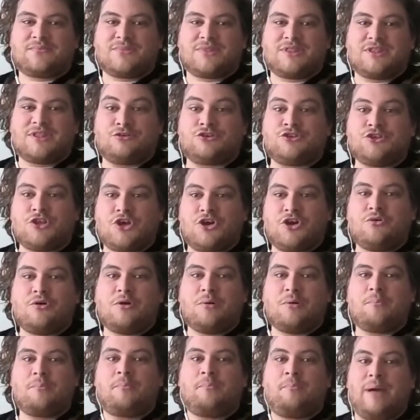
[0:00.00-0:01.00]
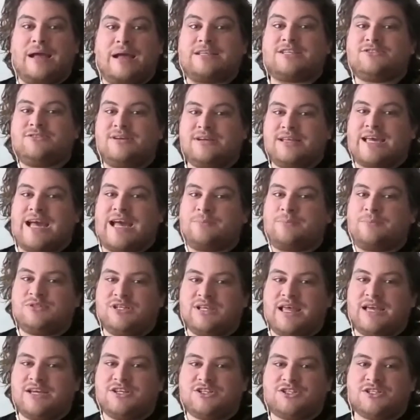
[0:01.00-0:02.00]
There is no better
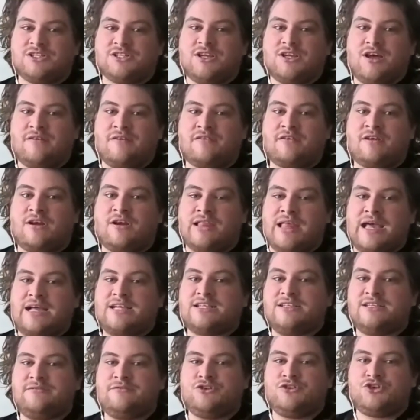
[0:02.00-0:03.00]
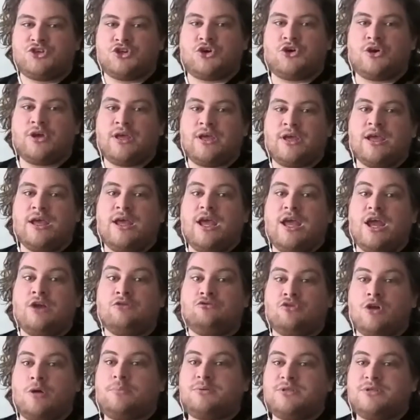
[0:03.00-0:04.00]
encapsulation of collective joy
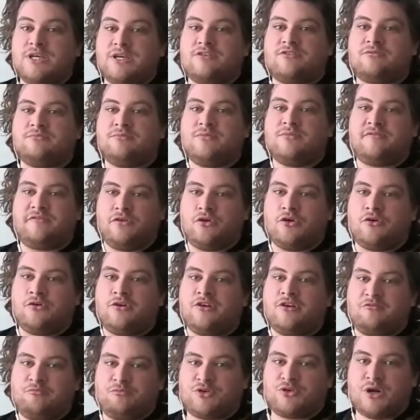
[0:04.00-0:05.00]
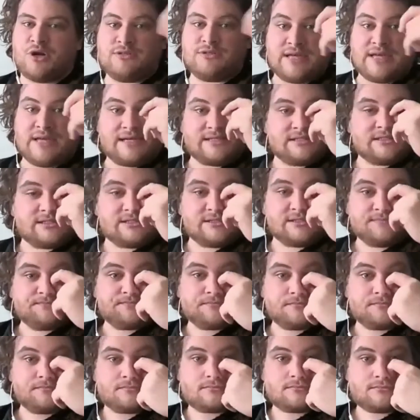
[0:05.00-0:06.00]
erupting from the fury of protest.
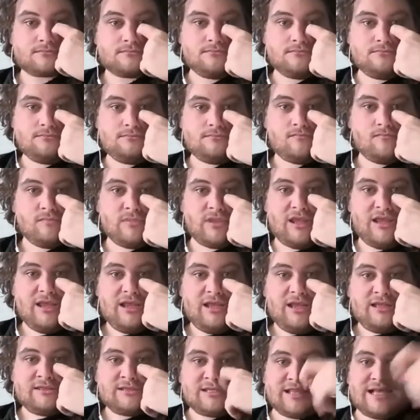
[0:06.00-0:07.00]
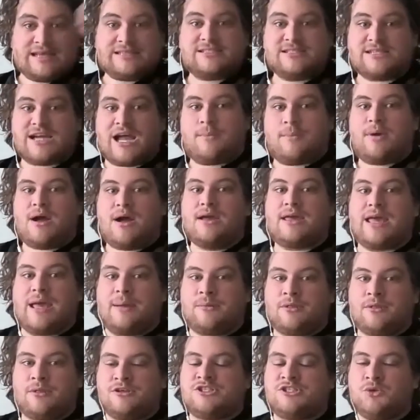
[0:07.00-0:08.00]
The last time I came
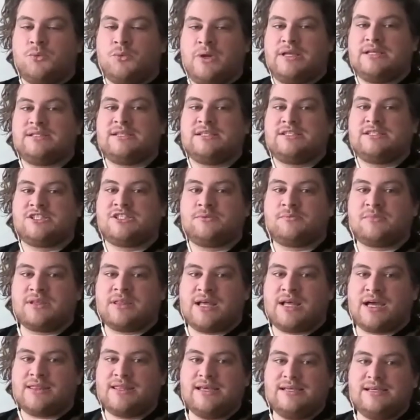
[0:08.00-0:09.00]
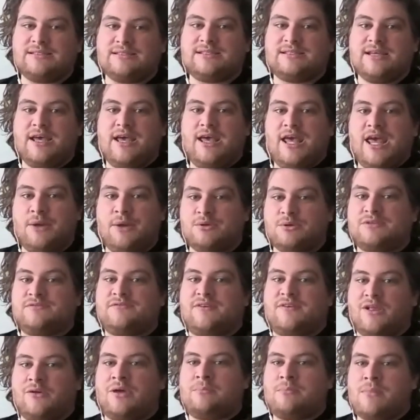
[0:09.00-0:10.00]
close to witnessing something like this, it was
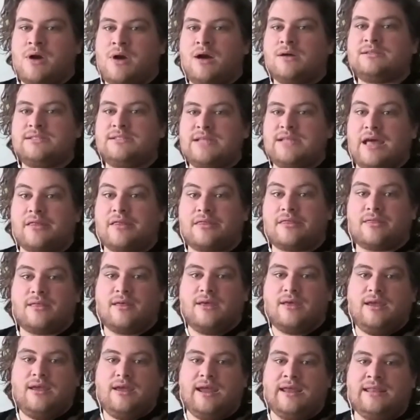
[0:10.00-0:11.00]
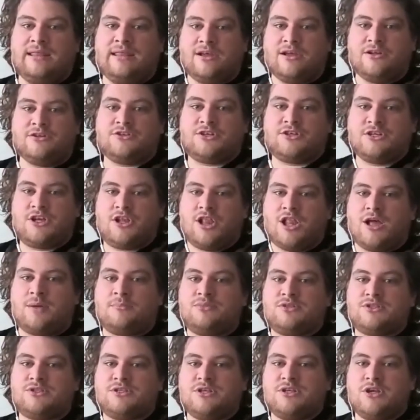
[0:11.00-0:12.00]
following Mark's death in London
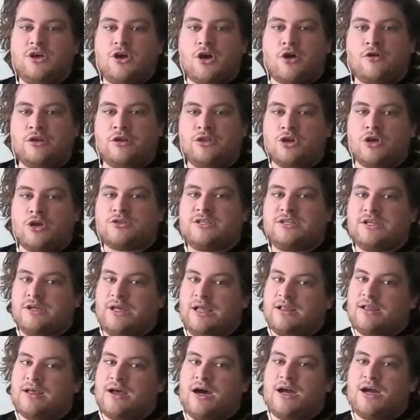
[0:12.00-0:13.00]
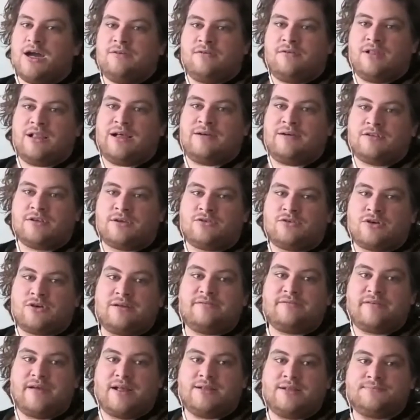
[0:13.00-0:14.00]
clubs or at Notting Hill Carnival after
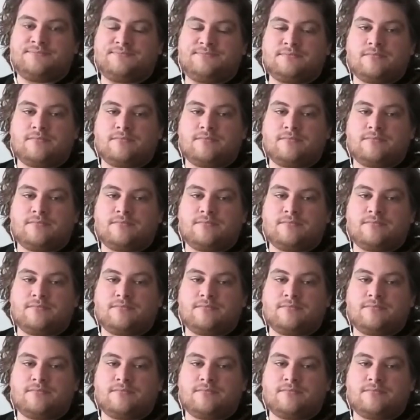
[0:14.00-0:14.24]
Grenfell.